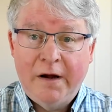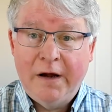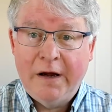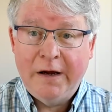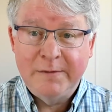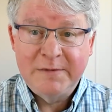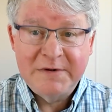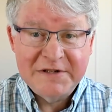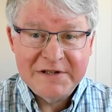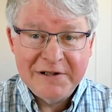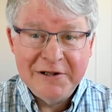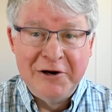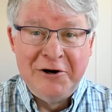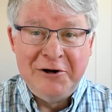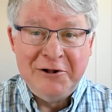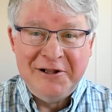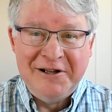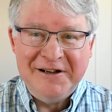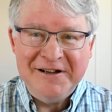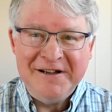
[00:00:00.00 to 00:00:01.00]

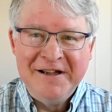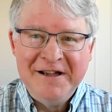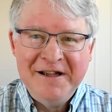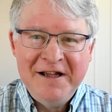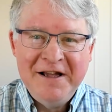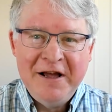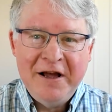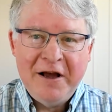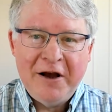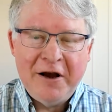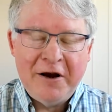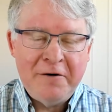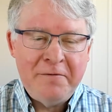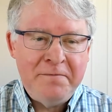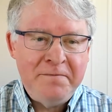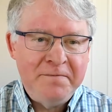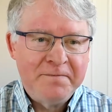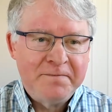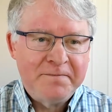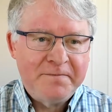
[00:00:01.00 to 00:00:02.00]
Absolutely.
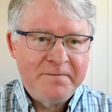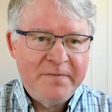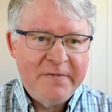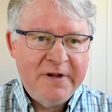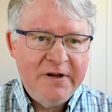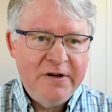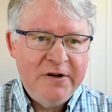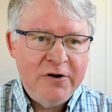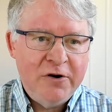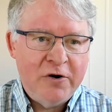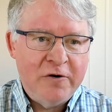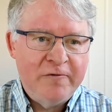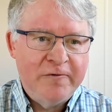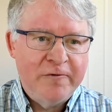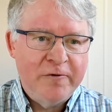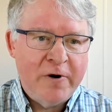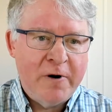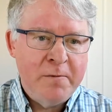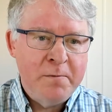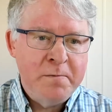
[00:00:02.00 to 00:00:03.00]

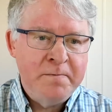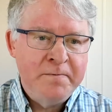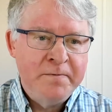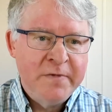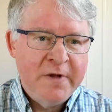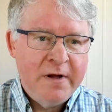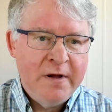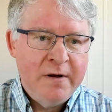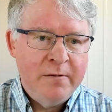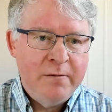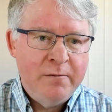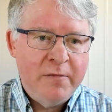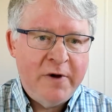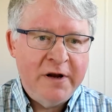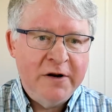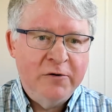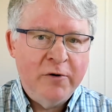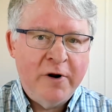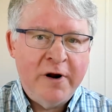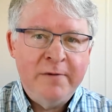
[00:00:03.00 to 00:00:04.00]
From
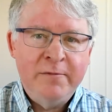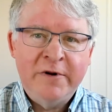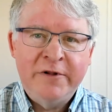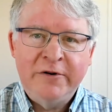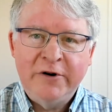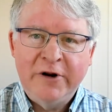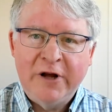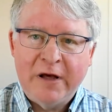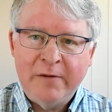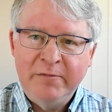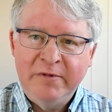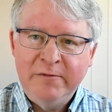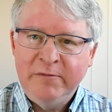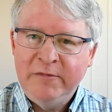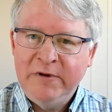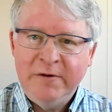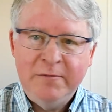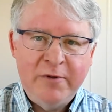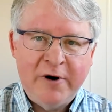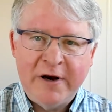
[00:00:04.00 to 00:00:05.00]
my grandmother helping
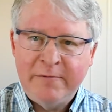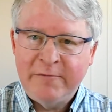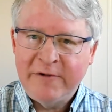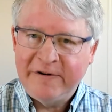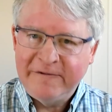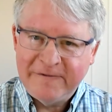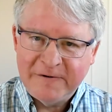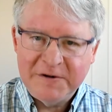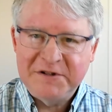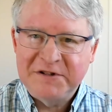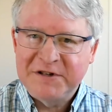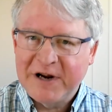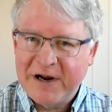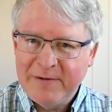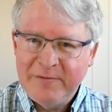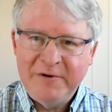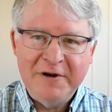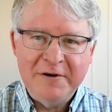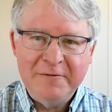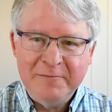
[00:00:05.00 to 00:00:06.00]
me buy my first
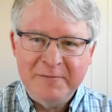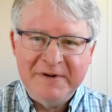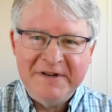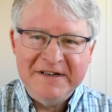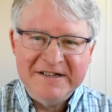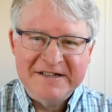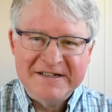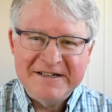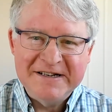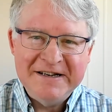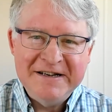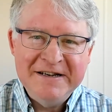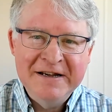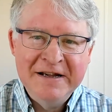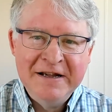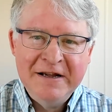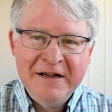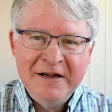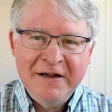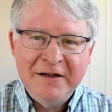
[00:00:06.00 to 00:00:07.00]
IBM
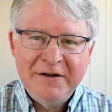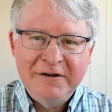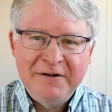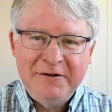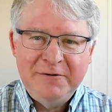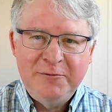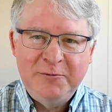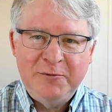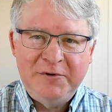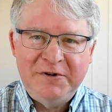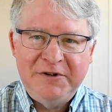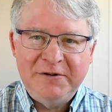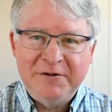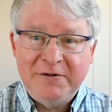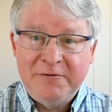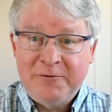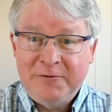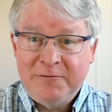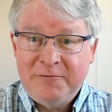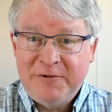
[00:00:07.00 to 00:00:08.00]
PC,
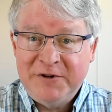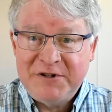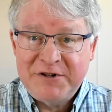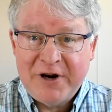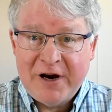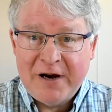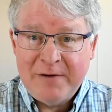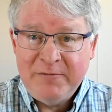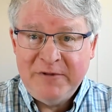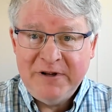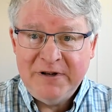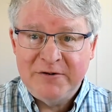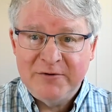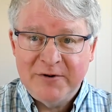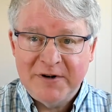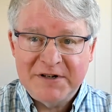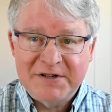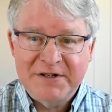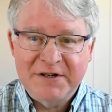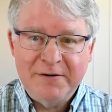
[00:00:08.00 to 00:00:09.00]
which got me
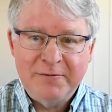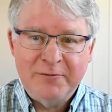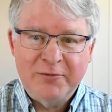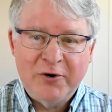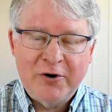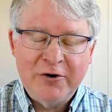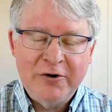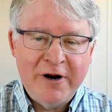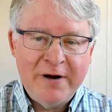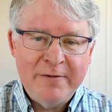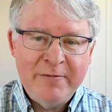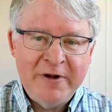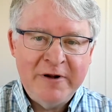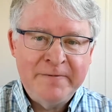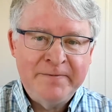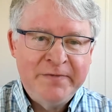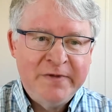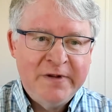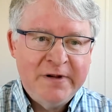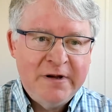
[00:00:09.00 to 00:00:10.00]
interested in
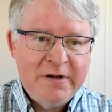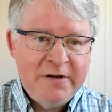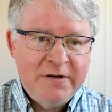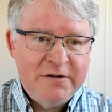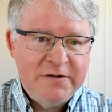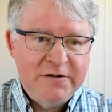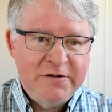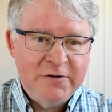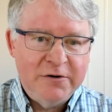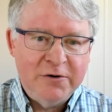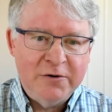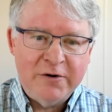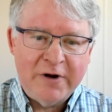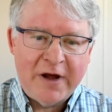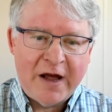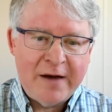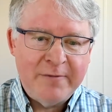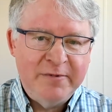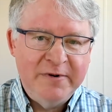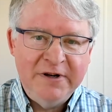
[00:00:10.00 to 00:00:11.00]
programming, to
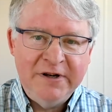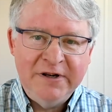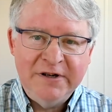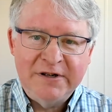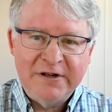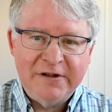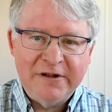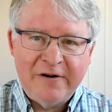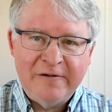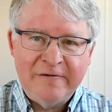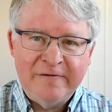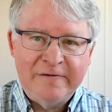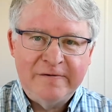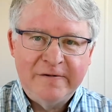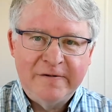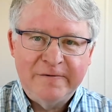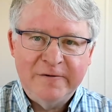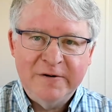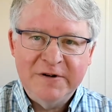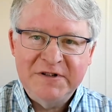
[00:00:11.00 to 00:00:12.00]
happening to love
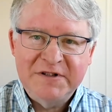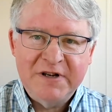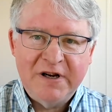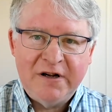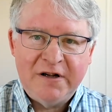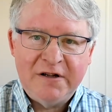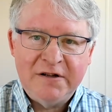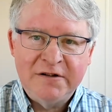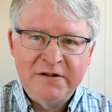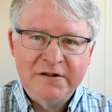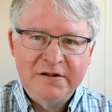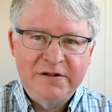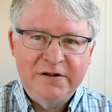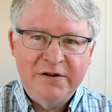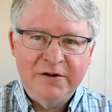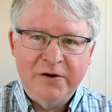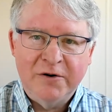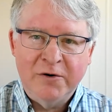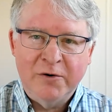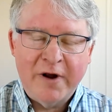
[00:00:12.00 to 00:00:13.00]
FreeCell,
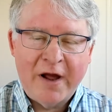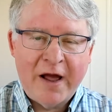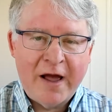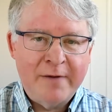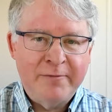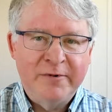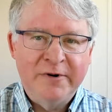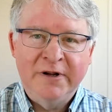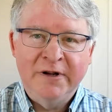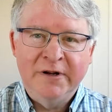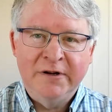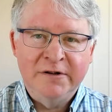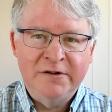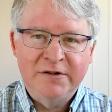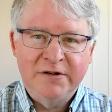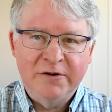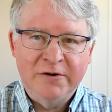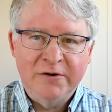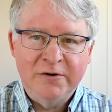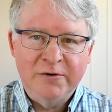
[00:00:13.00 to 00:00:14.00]
to happening
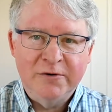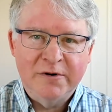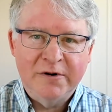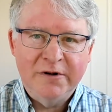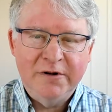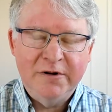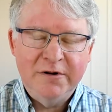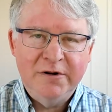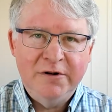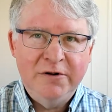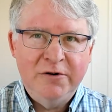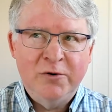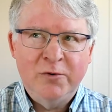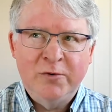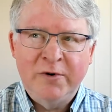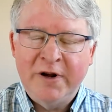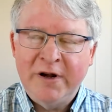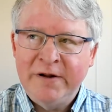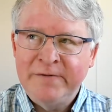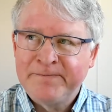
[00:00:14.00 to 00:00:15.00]
to,
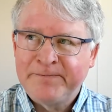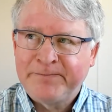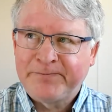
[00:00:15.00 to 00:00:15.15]
when I